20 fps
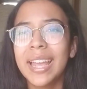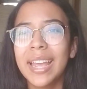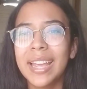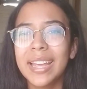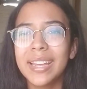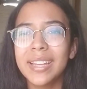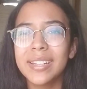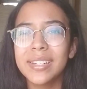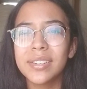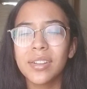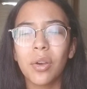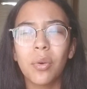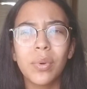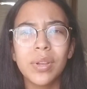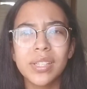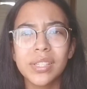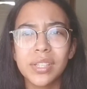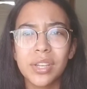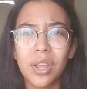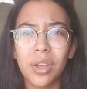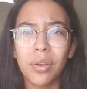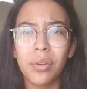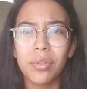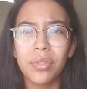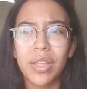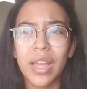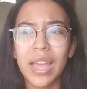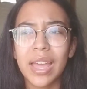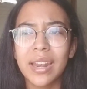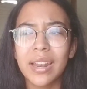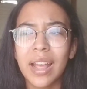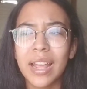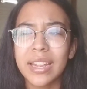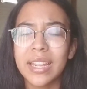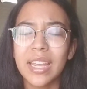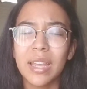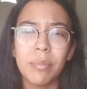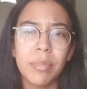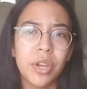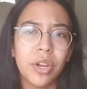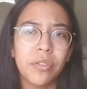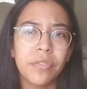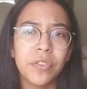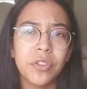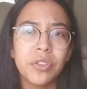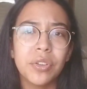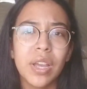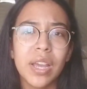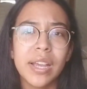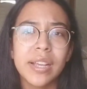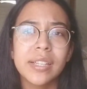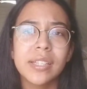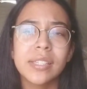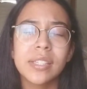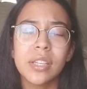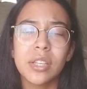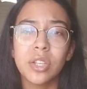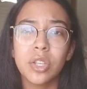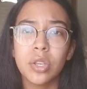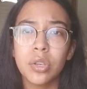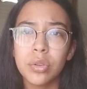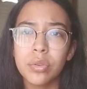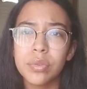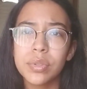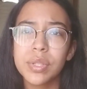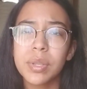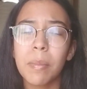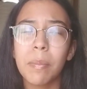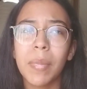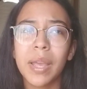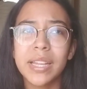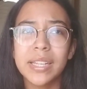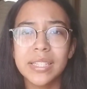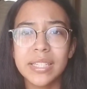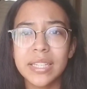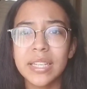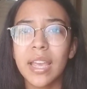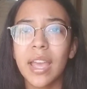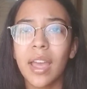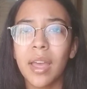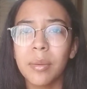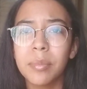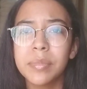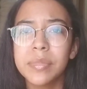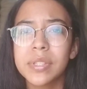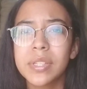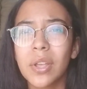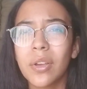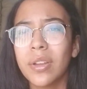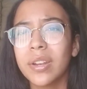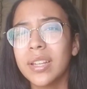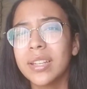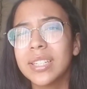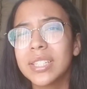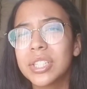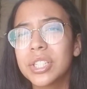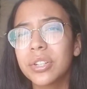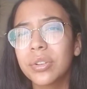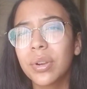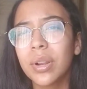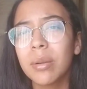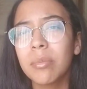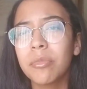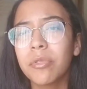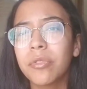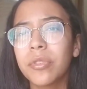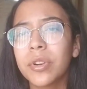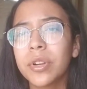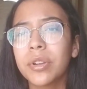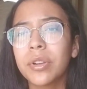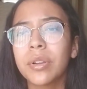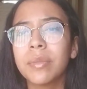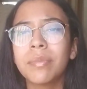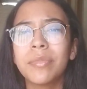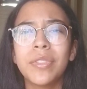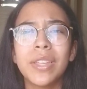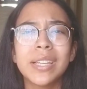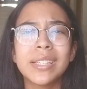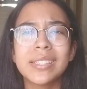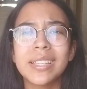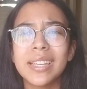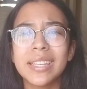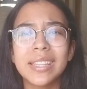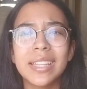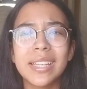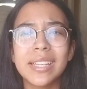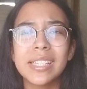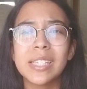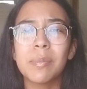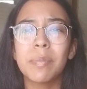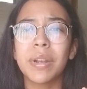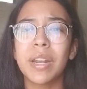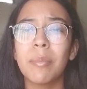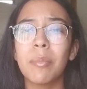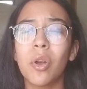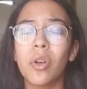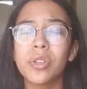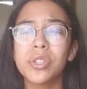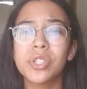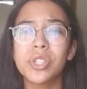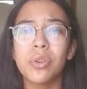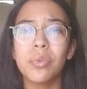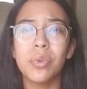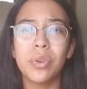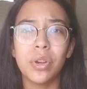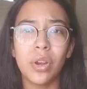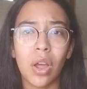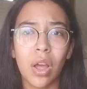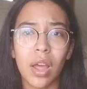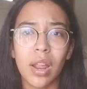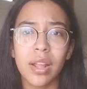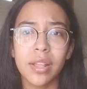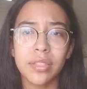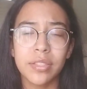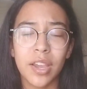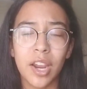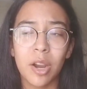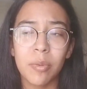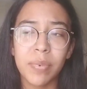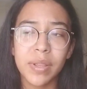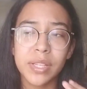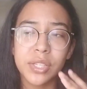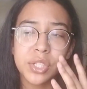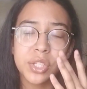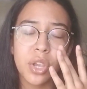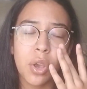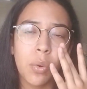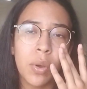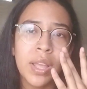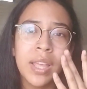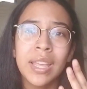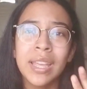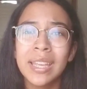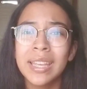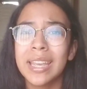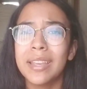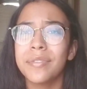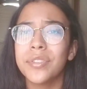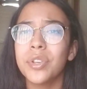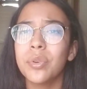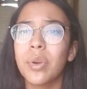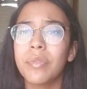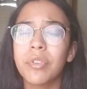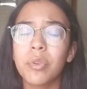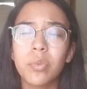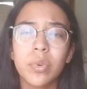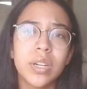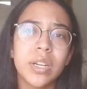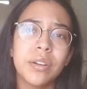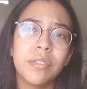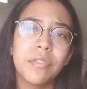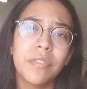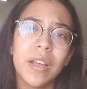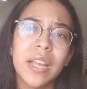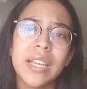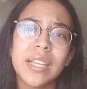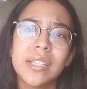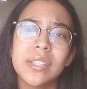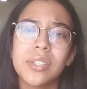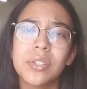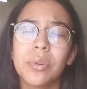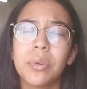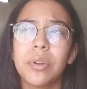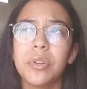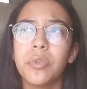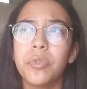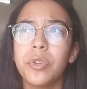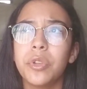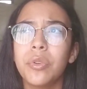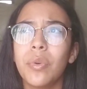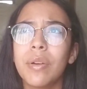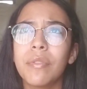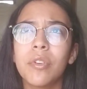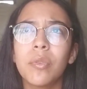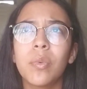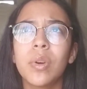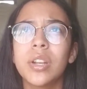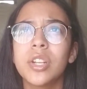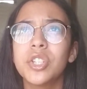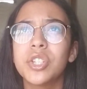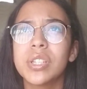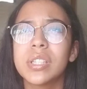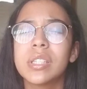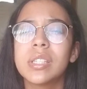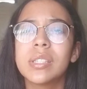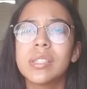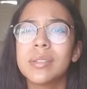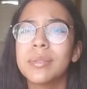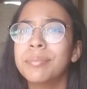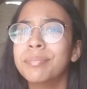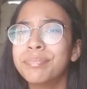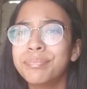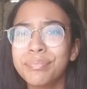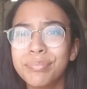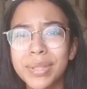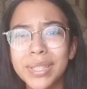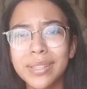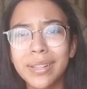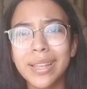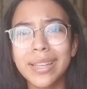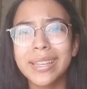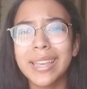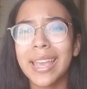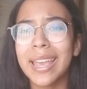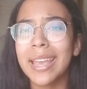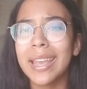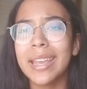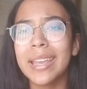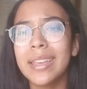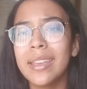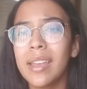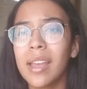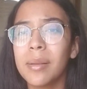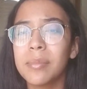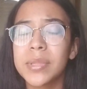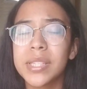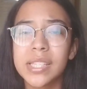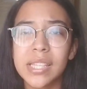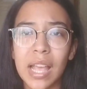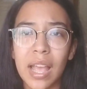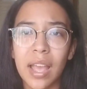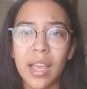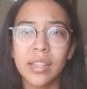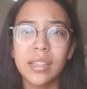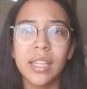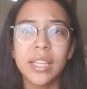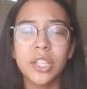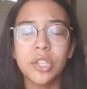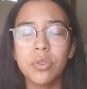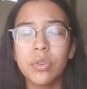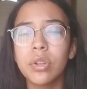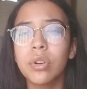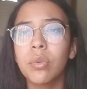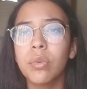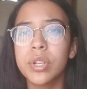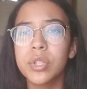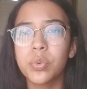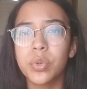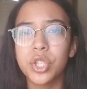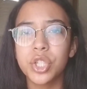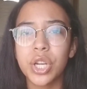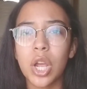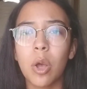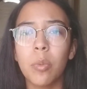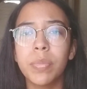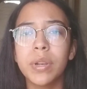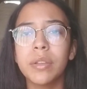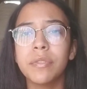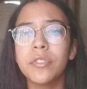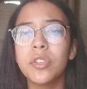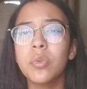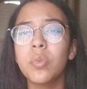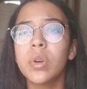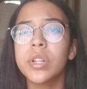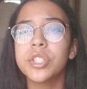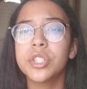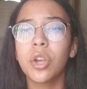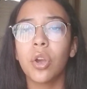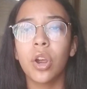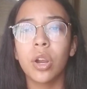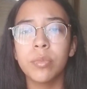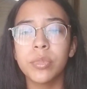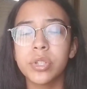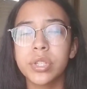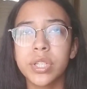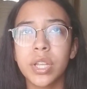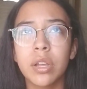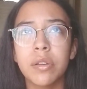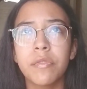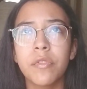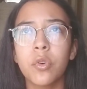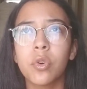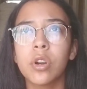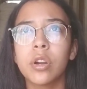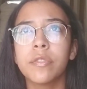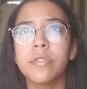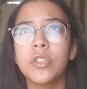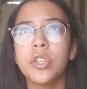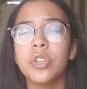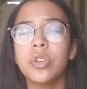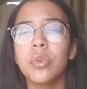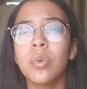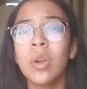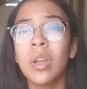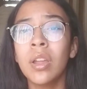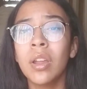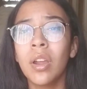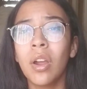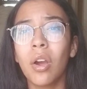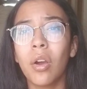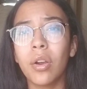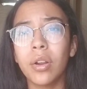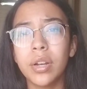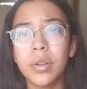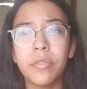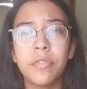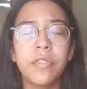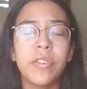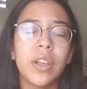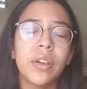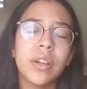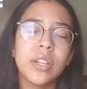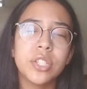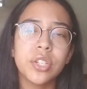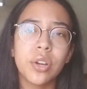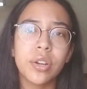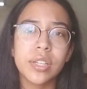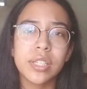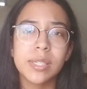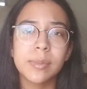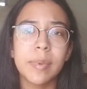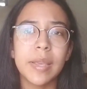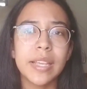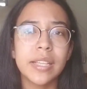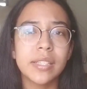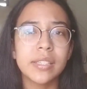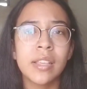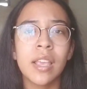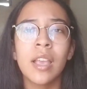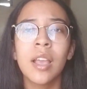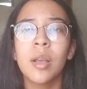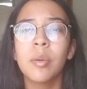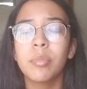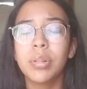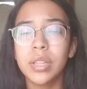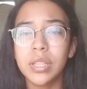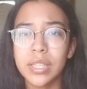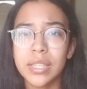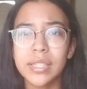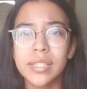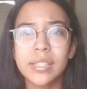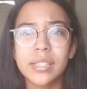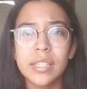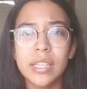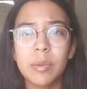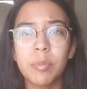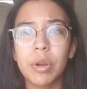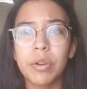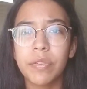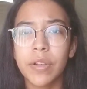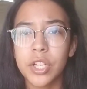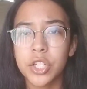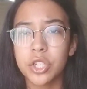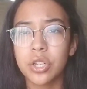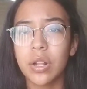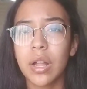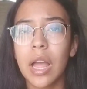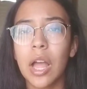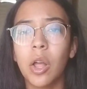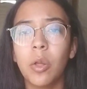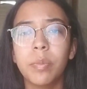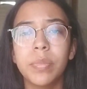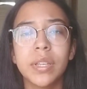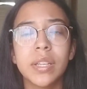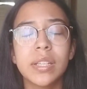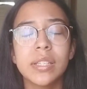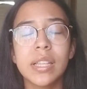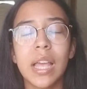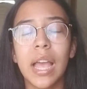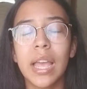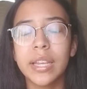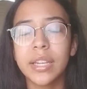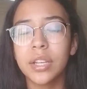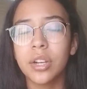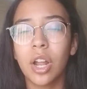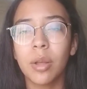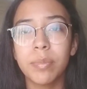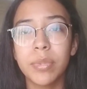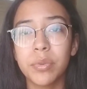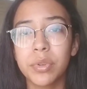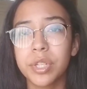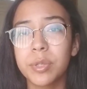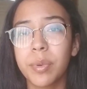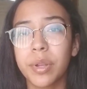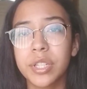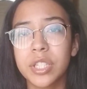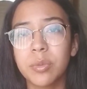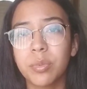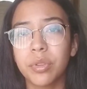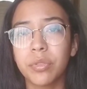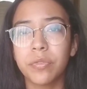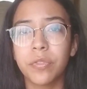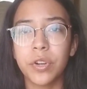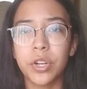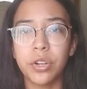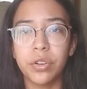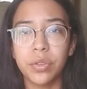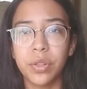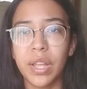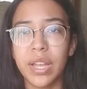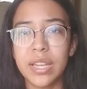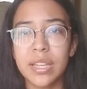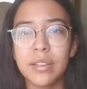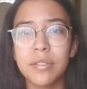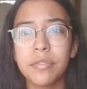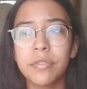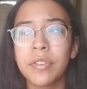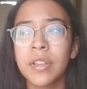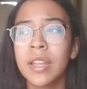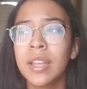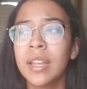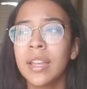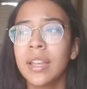And always know that I am here for you guys. Use my DMs on Instagram for things like this, but I'm also not a therapist. So if you ever want advice, or you ever want to just be like, hey, I'm sad, like, you can always reach out. But if you want to harm yourself, or if you are in a very dark space, please seek professional help, because I cannot be responsible for your life,